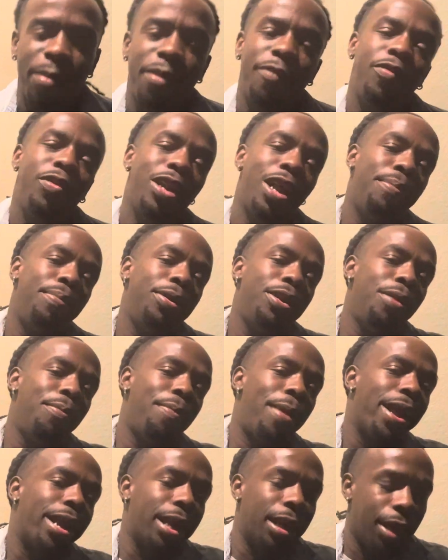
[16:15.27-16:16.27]
If you're not putting it
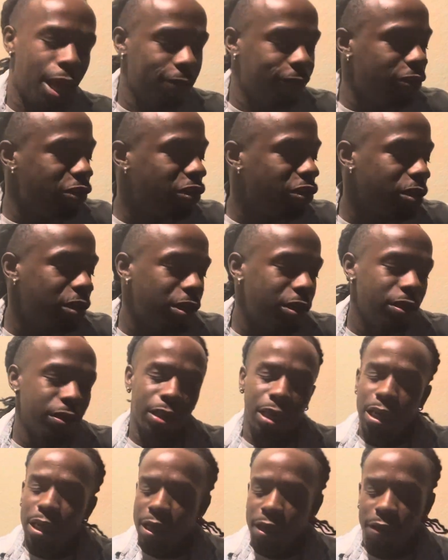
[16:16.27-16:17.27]
back in life insurance,
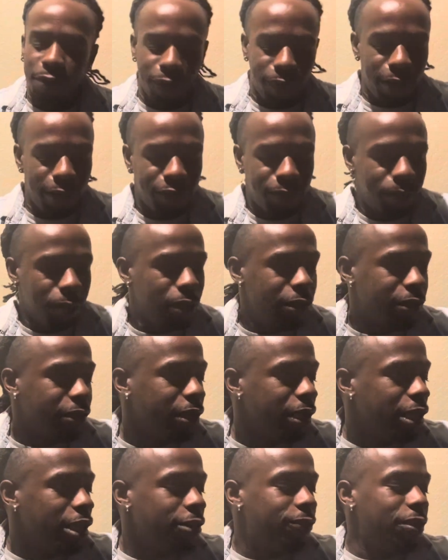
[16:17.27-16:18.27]
investments,
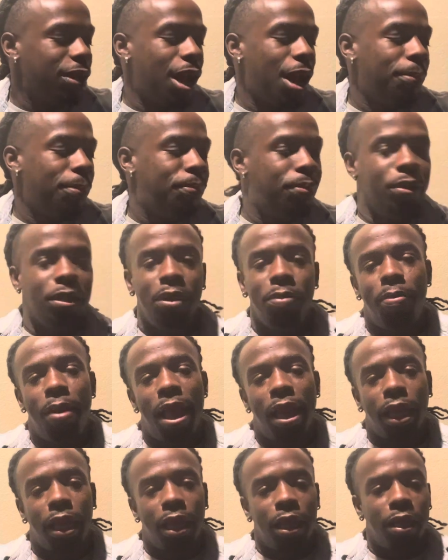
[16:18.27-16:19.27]
if you're not putting it
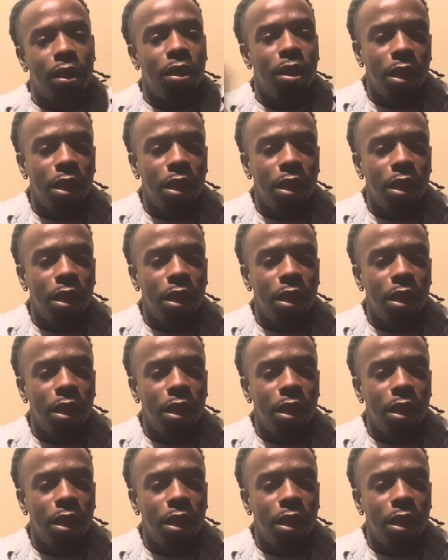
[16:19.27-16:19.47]
back in